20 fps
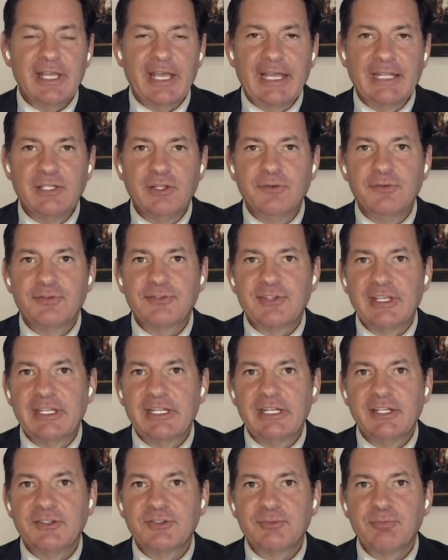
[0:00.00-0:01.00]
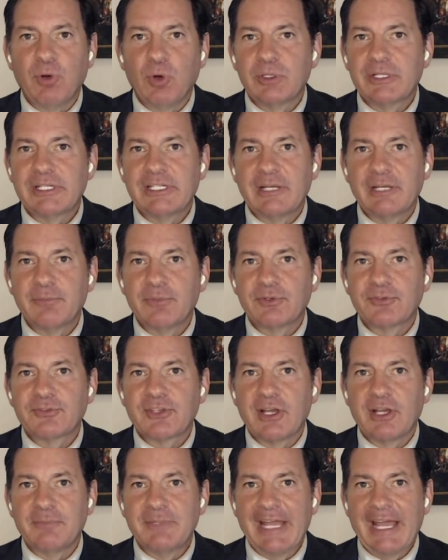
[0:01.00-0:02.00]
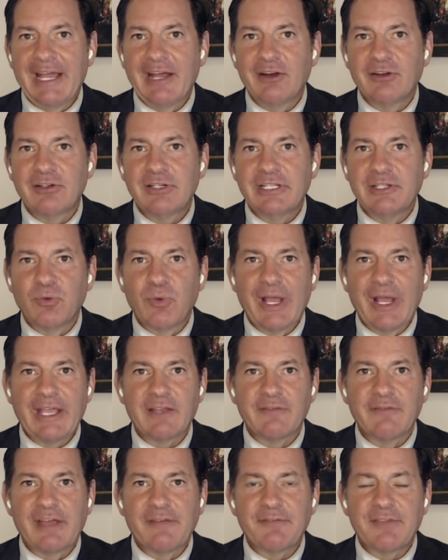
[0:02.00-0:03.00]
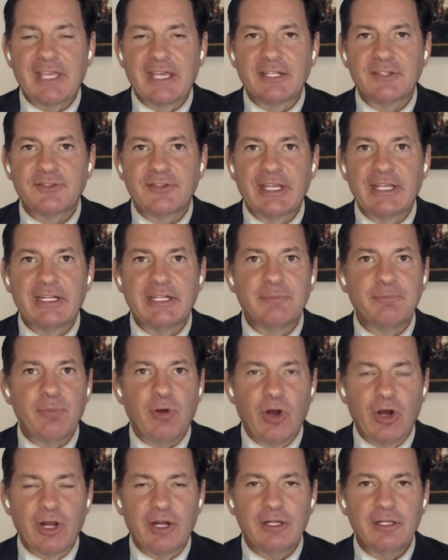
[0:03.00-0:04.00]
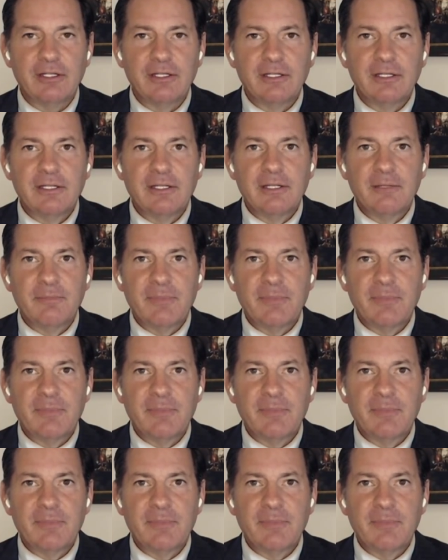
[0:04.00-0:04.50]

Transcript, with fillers: And you've seen his polling numbers come down in the wake of Afghanistan, in part